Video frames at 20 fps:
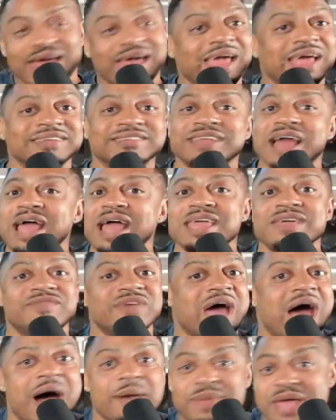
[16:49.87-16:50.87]
It's not
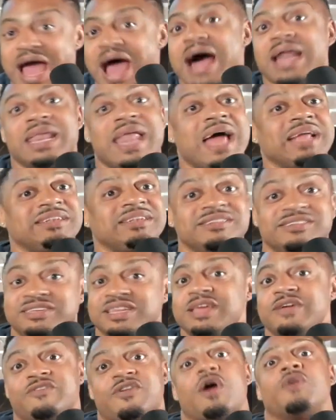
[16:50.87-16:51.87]
even, I mean, I like to
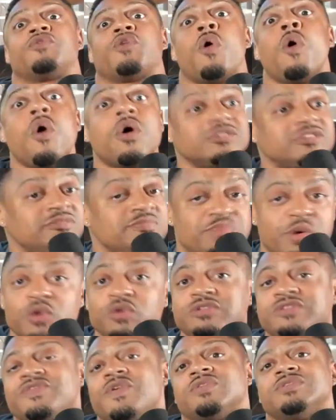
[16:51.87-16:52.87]
see, of course,
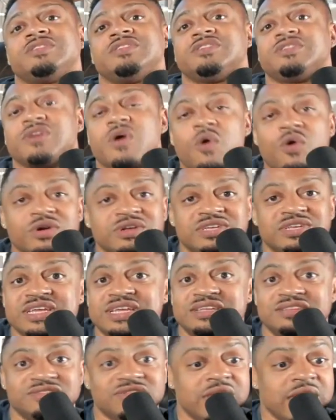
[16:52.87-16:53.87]
Boots versus
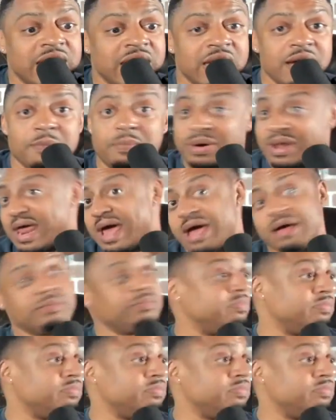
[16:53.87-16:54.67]
Ortiz, but